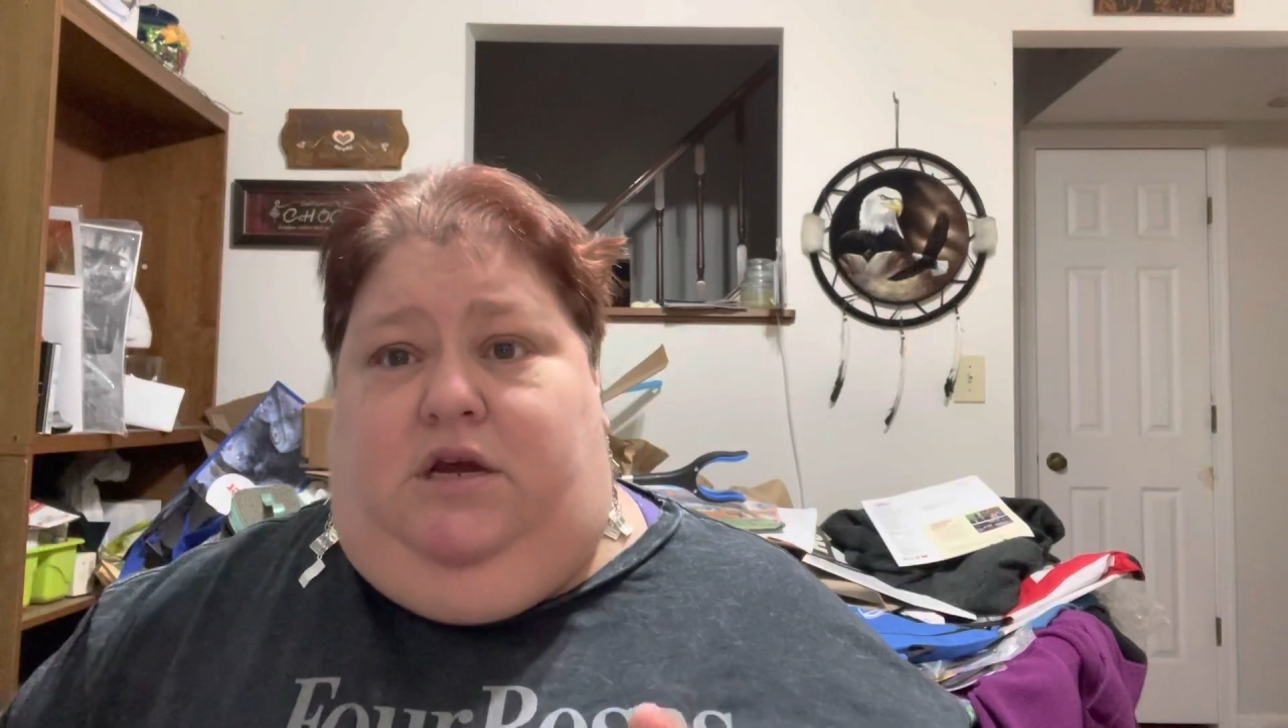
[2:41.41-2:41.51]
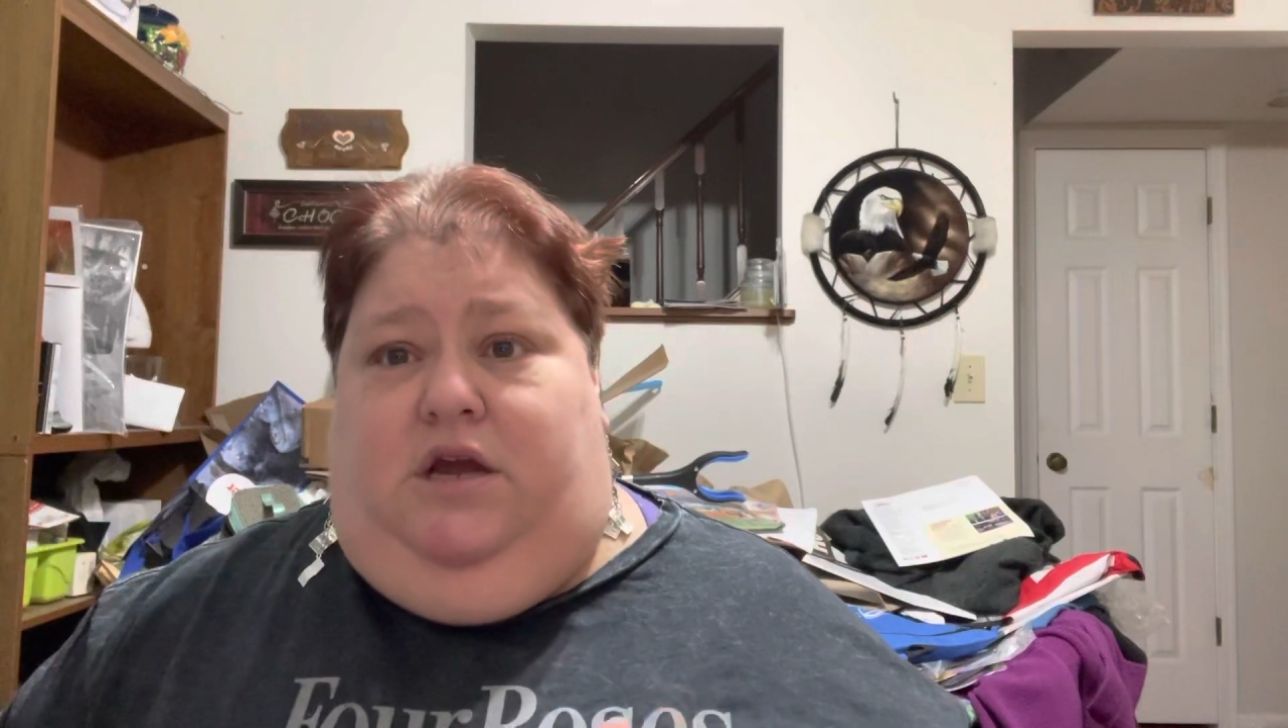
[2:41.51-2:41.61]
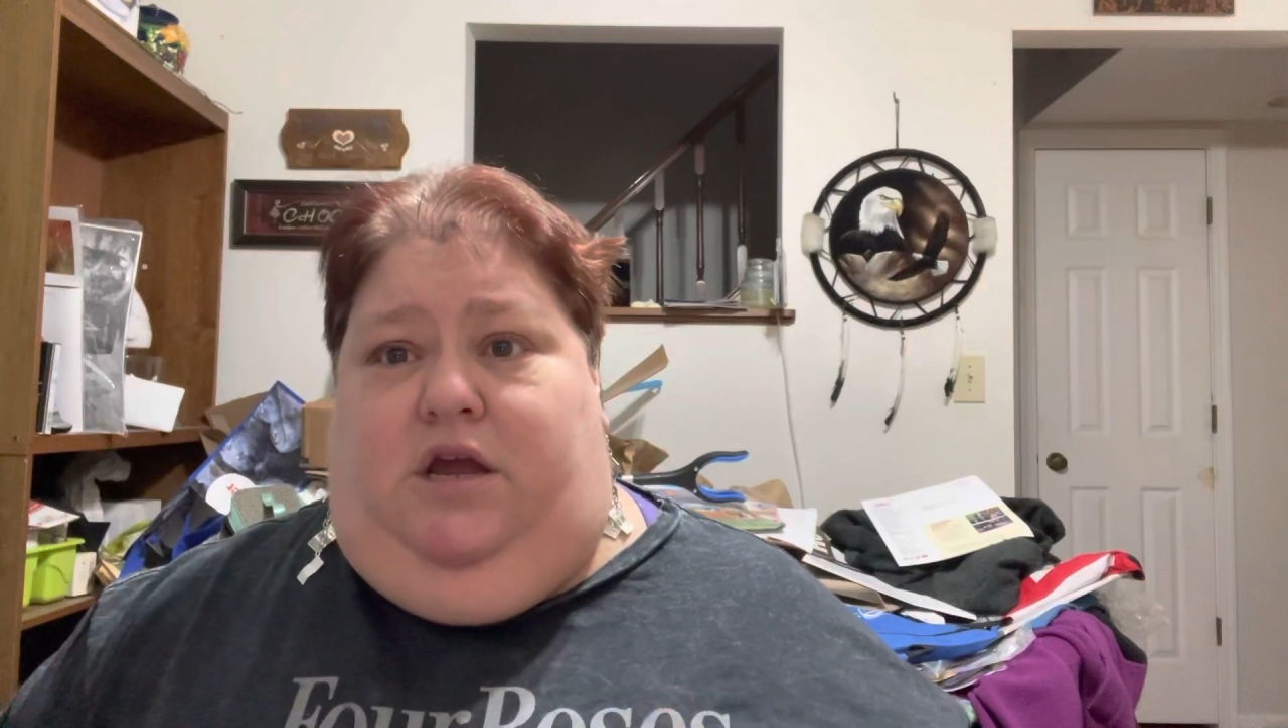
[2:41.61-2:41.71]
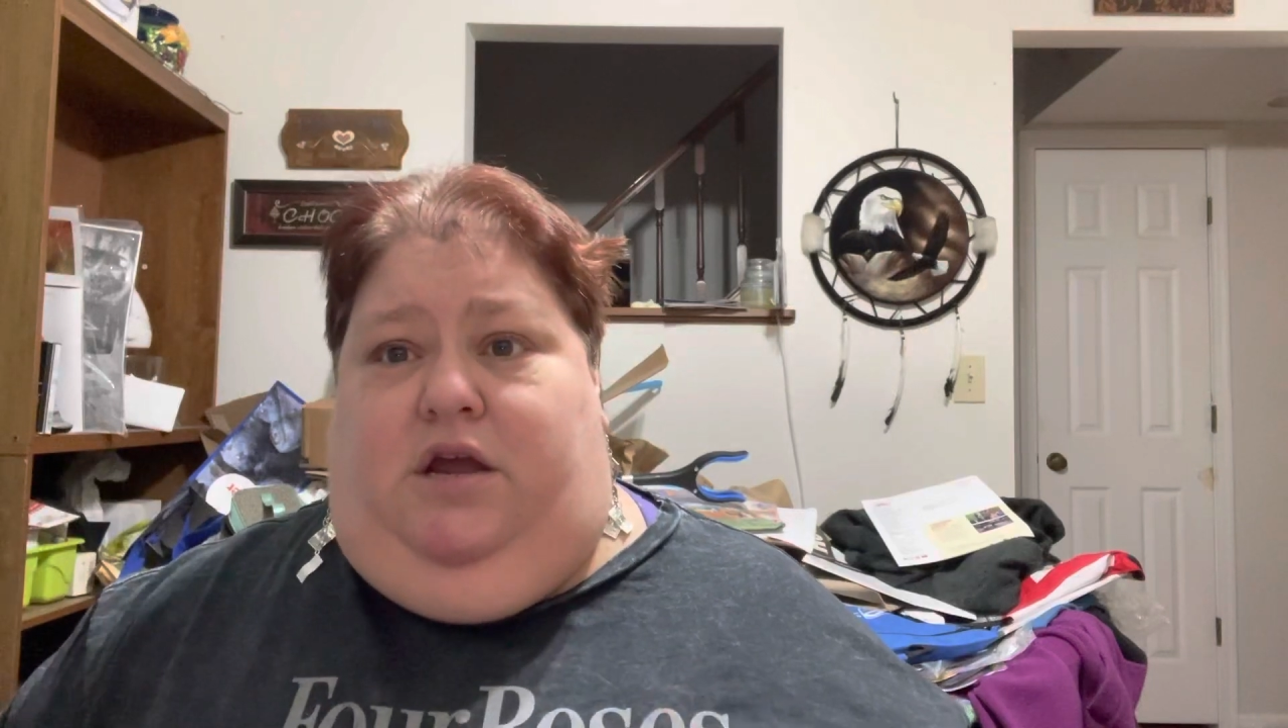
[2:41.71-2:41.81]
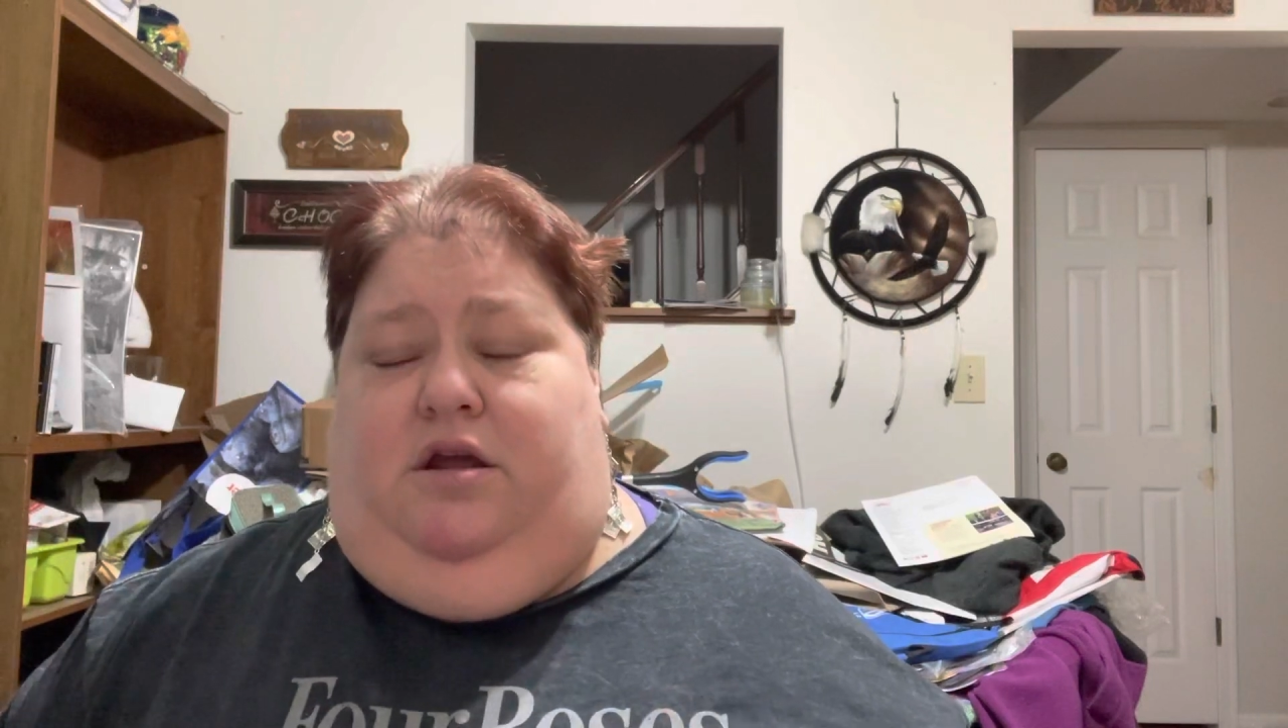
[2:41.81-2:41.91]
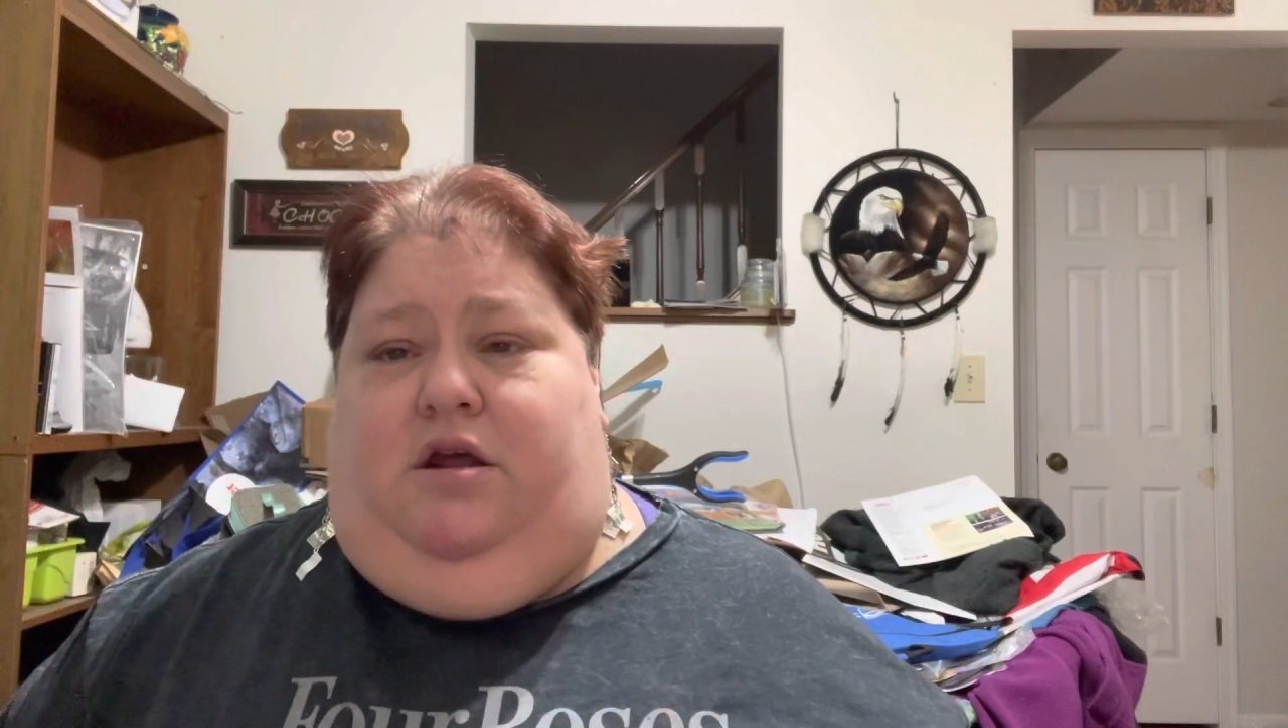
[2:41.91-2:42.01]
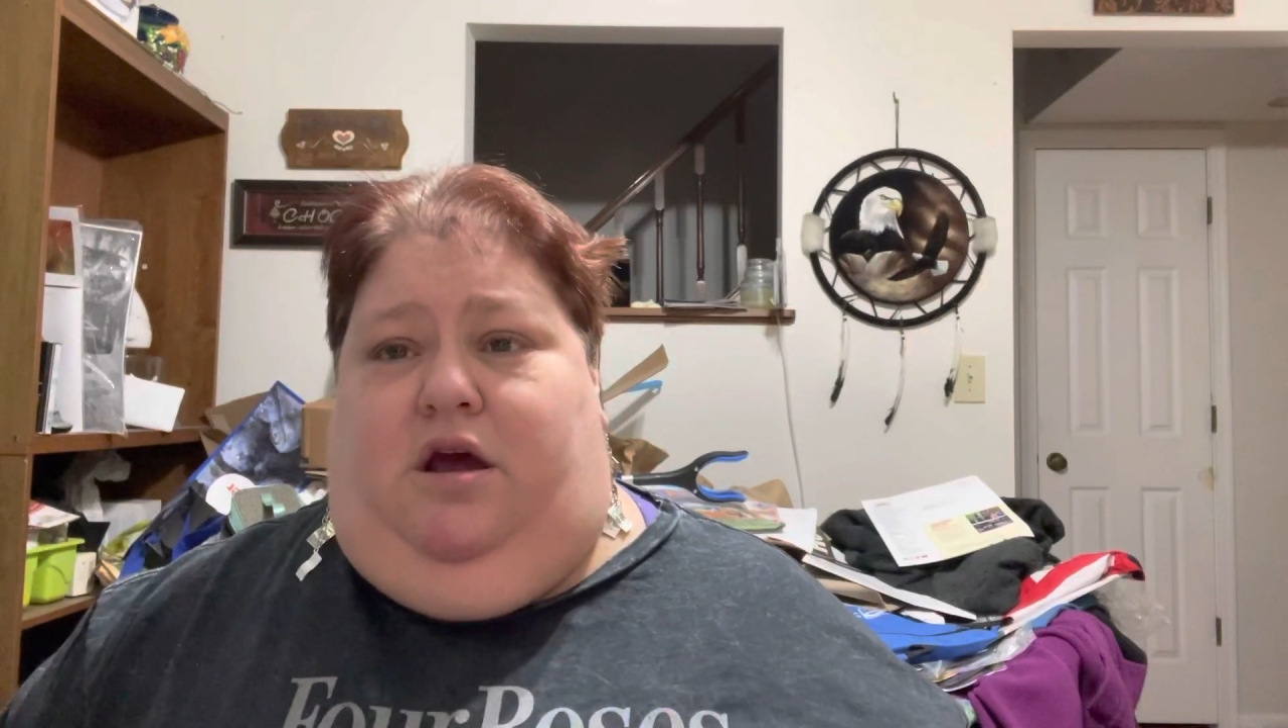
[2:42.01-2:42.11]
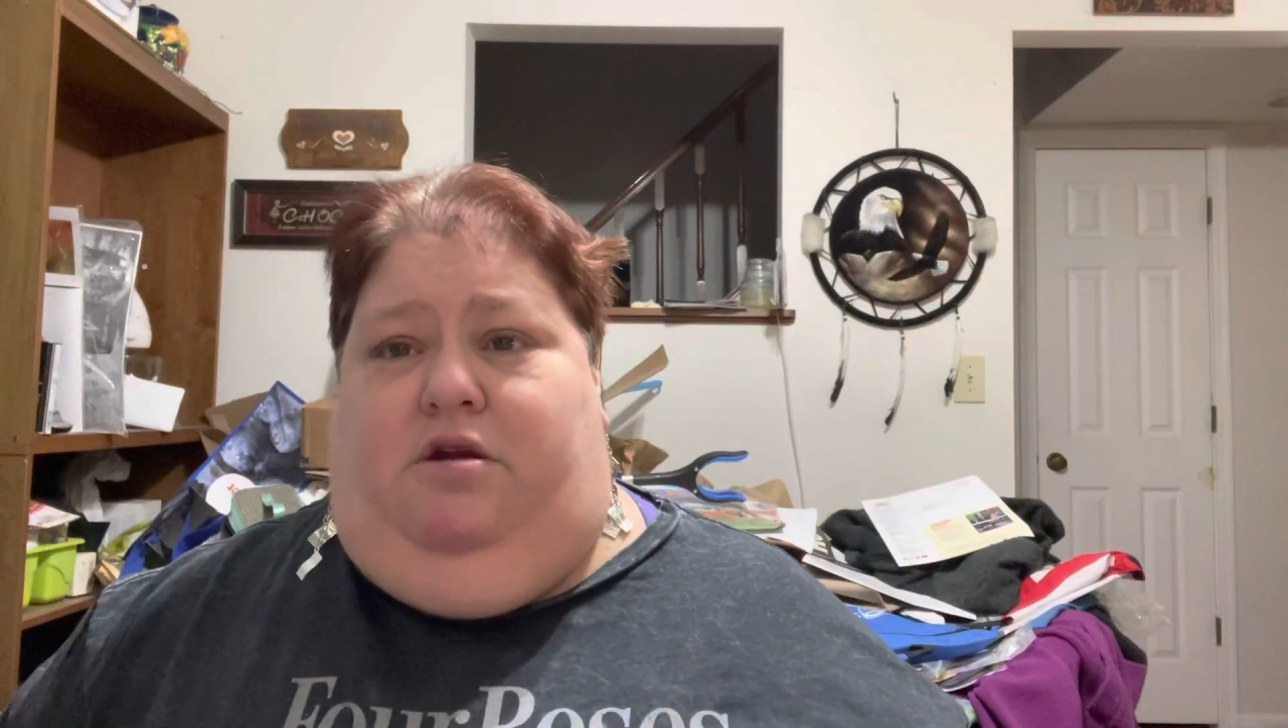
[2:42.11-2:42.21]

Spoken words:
And I